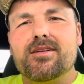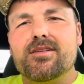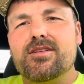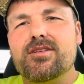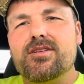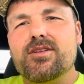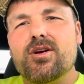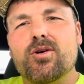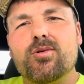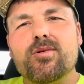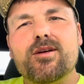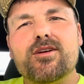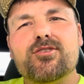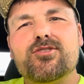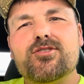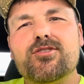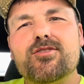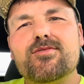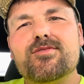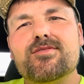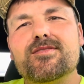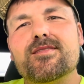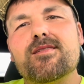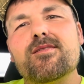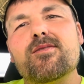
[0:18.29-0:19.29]
No
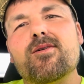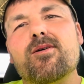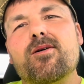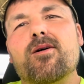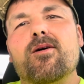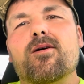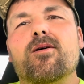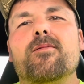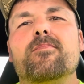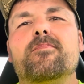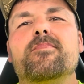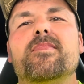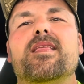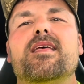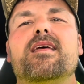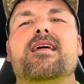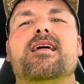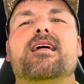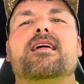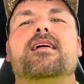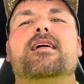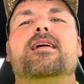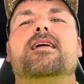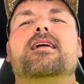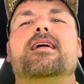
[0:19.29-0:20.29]
issues at all.
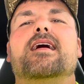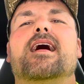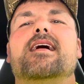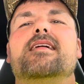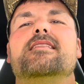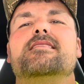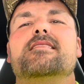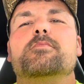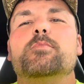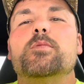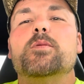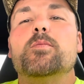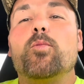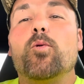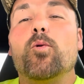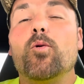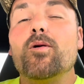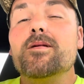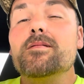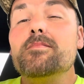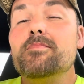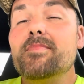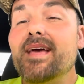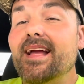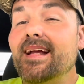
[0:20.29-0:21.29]
Had some
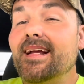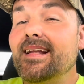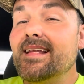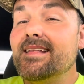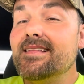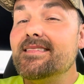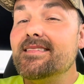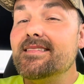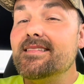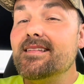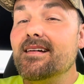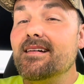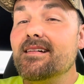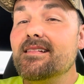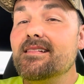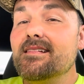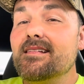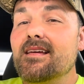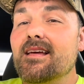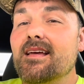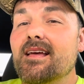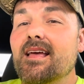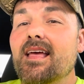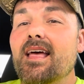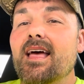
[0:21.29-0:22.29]
important magnets done.